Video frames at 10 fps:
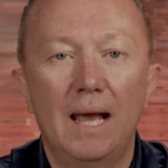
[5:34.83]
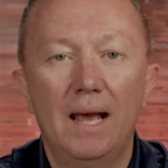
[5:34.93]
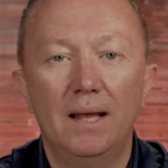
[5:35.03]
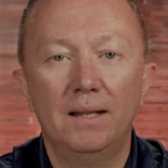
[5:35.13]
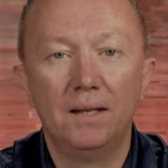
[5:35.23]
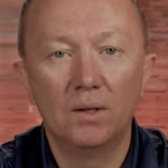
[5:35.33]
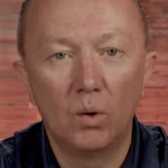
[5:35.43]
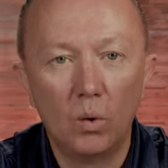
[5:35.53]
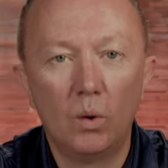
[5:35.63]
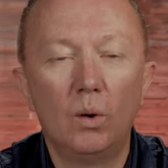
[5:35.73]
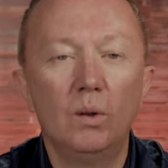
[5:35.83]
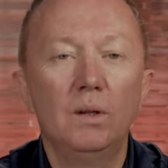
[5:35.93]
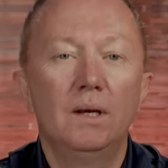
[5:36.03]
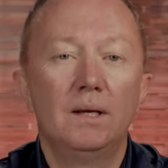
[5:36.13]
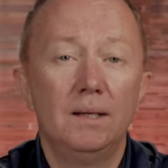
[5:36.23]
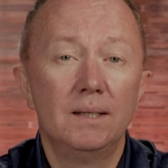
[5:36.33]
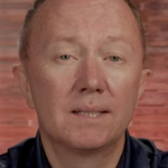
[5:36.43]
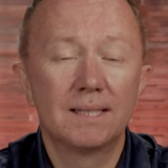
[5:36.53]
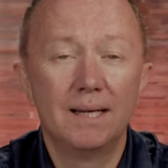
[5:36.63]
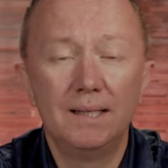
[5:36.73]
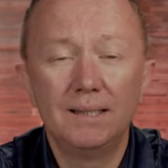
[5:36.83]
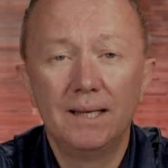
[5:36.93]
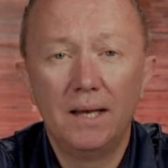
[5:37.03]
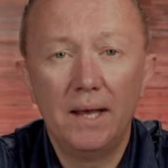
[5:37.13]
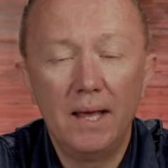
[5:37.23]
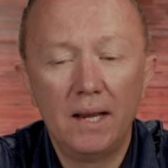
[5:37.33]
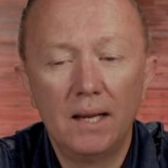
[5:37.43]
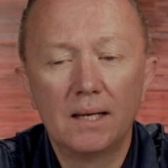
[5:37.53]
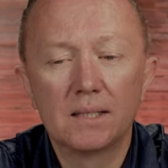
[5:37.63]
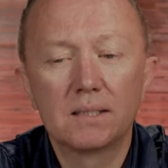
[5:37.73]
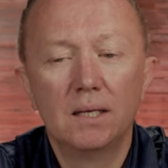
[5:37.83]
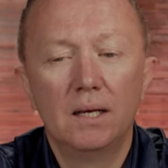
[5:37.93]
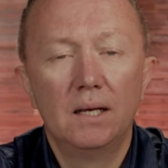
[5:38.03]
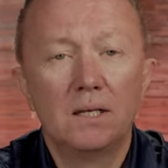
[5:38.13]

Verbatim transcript: And in all east side areas,